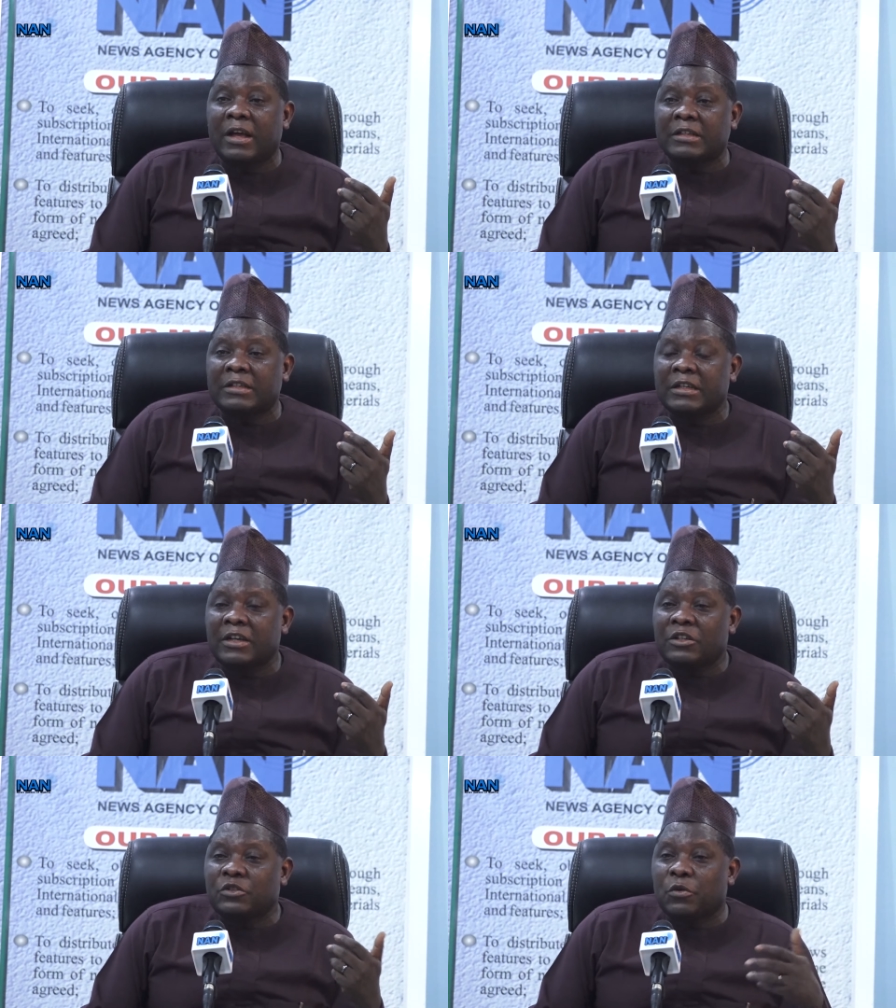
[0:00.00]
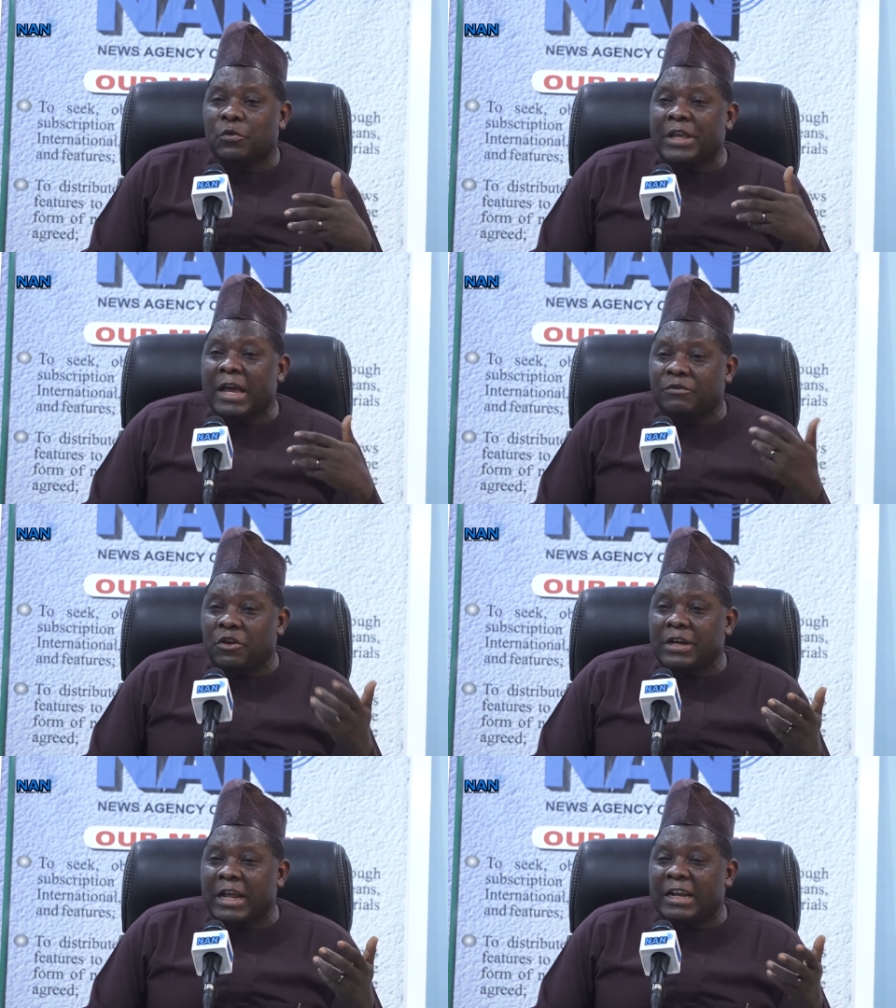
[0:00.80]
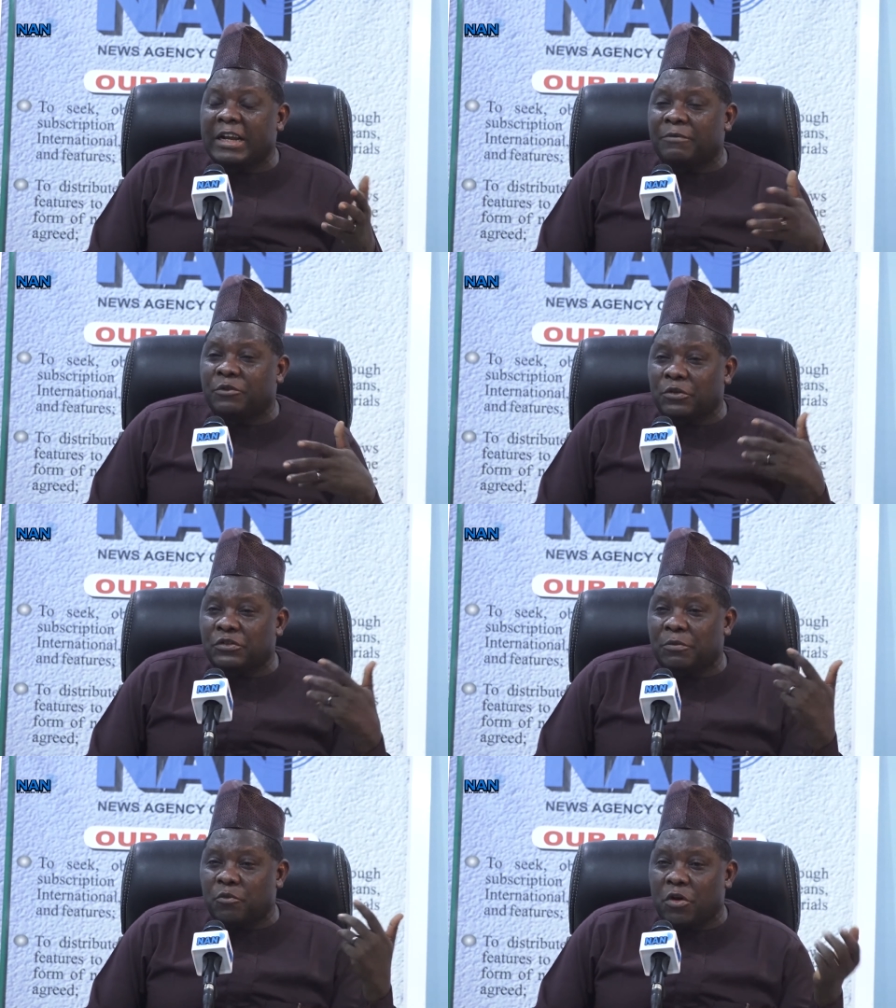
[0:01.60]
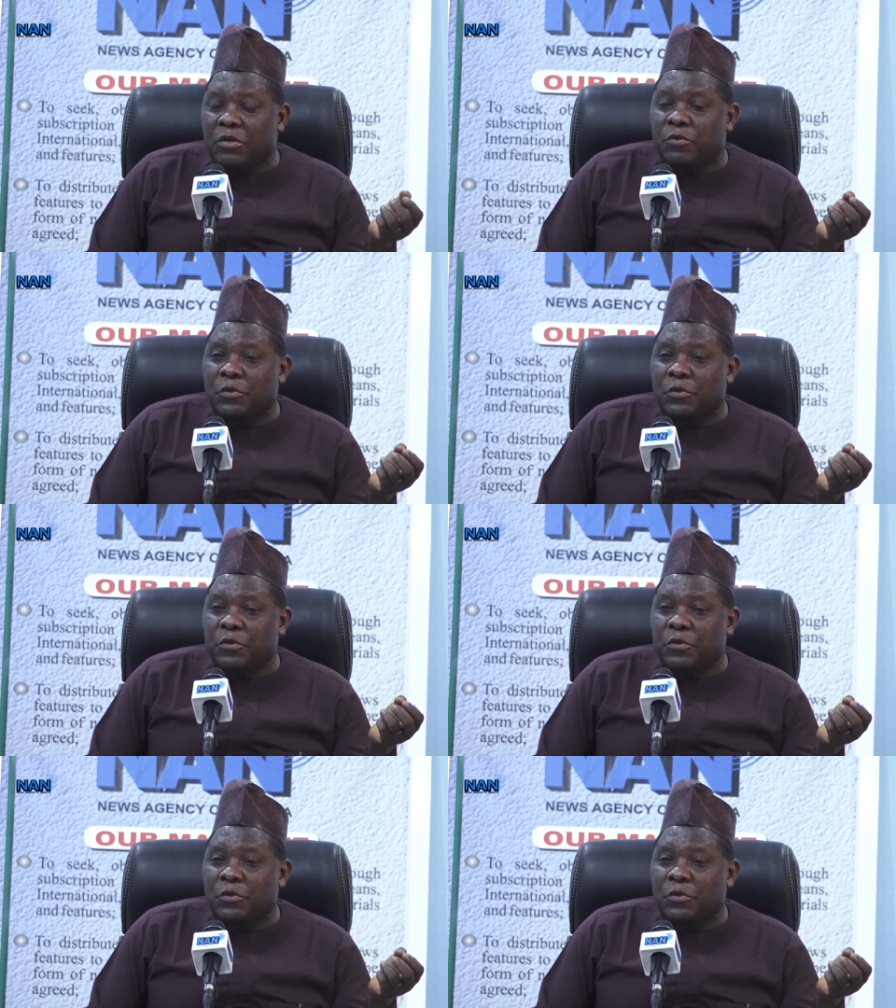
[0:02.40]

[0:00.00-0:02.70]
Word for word: And so we have done that and I have done some work